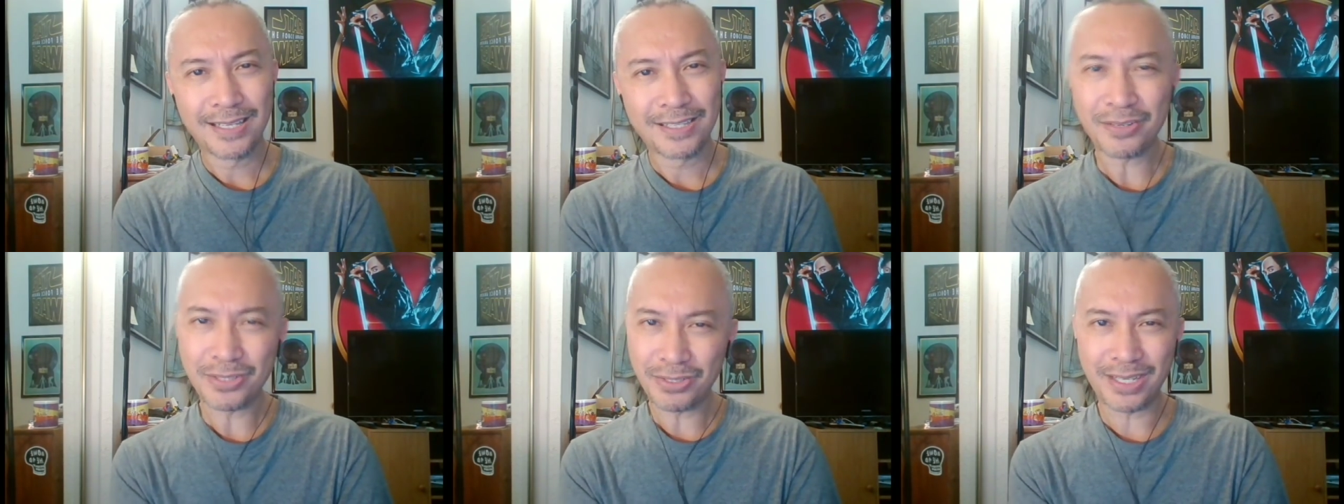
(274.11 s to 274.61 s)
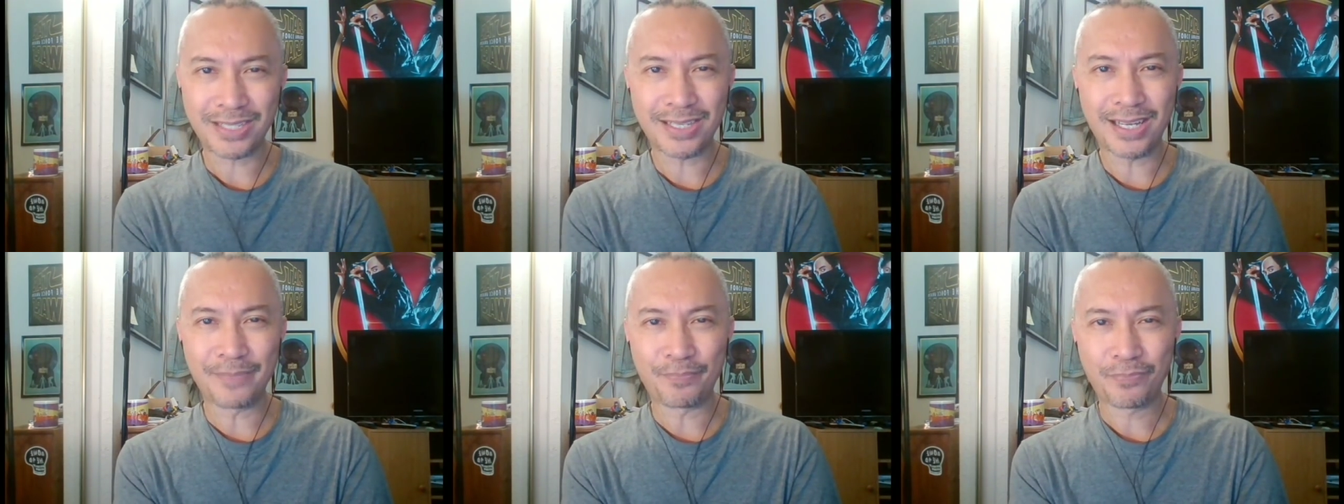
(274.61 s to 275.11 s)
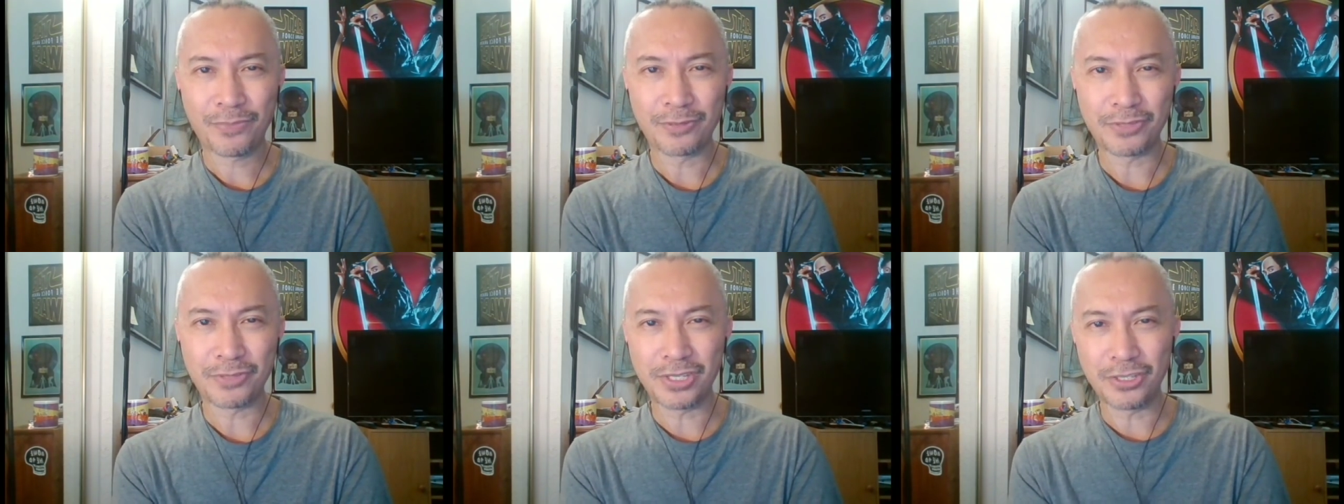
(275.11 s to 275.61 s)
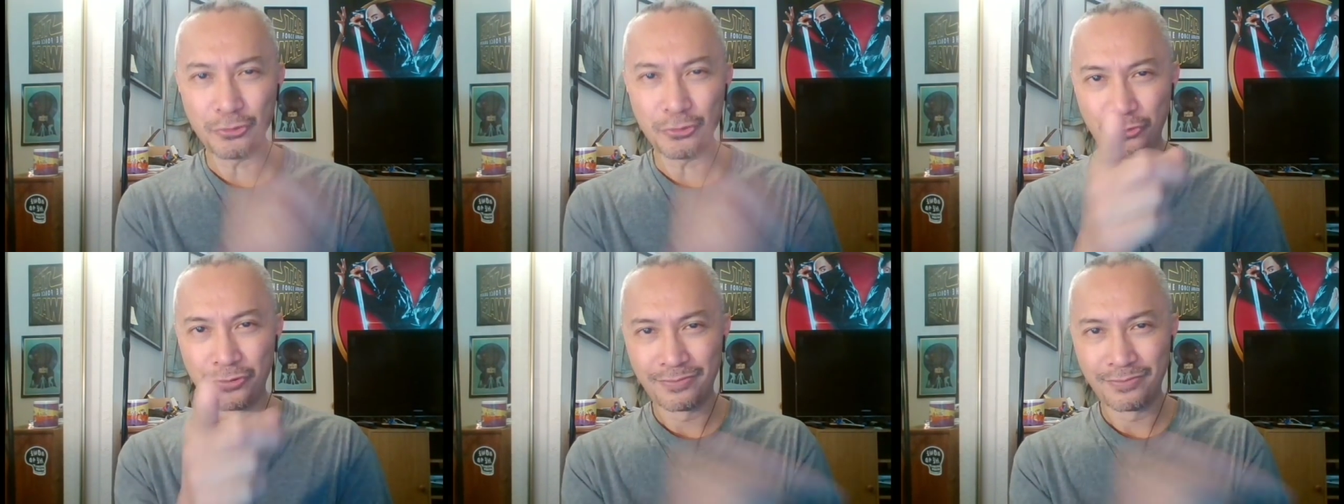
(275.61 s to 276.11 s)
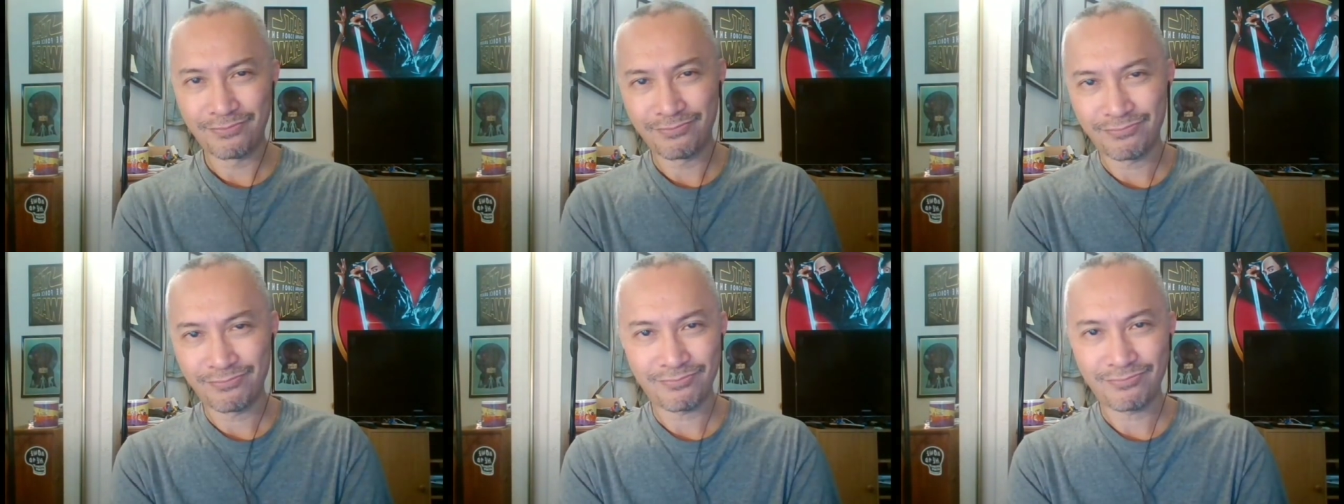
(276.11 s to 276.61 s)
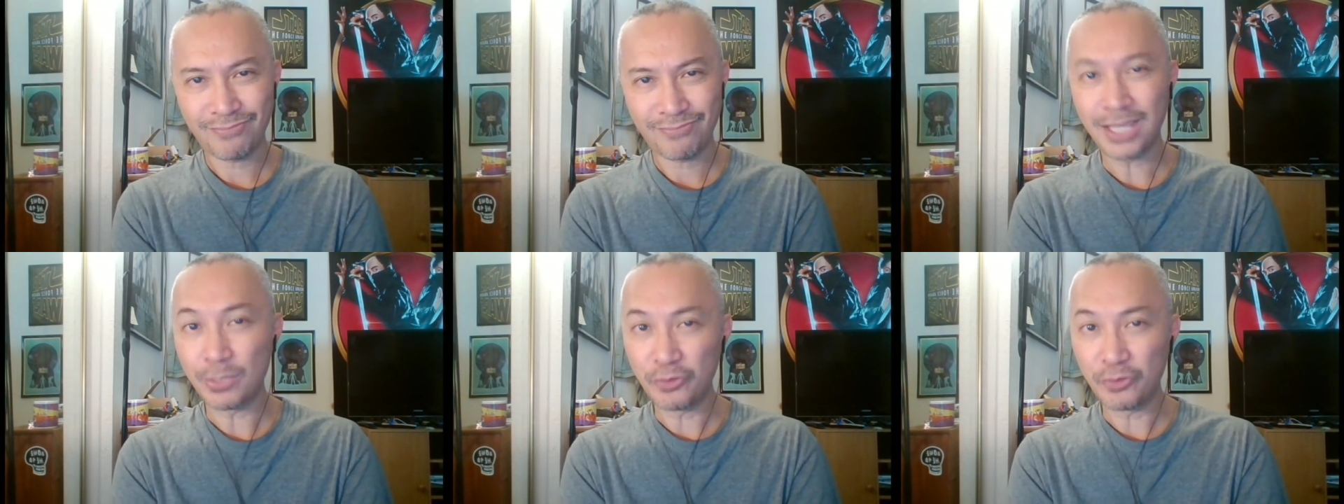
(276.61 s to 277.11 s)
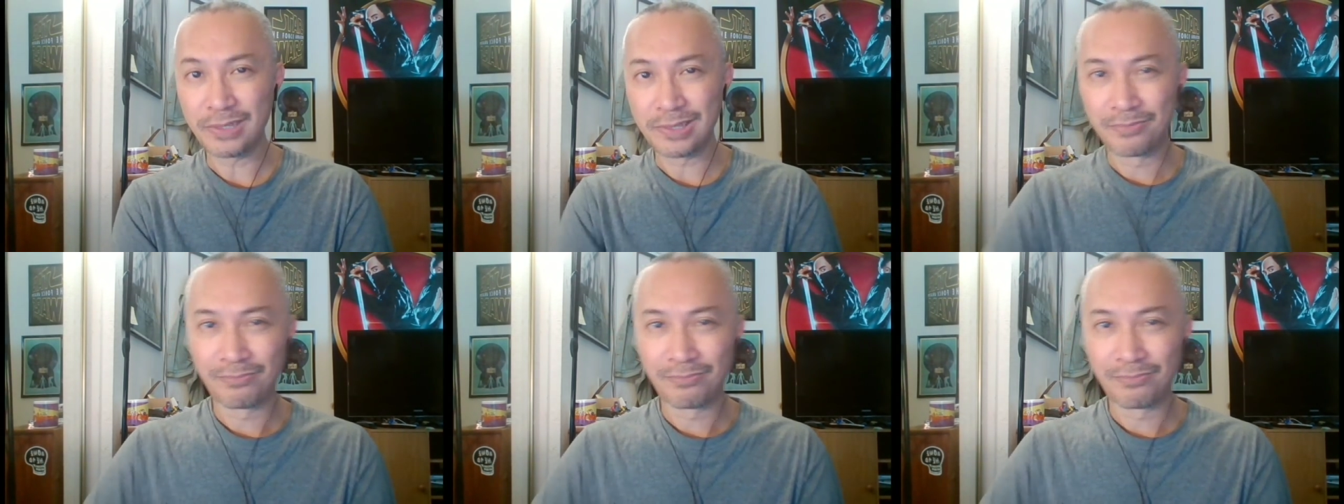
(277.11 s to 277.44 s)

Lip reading: So until next time, we'll see you at the movies.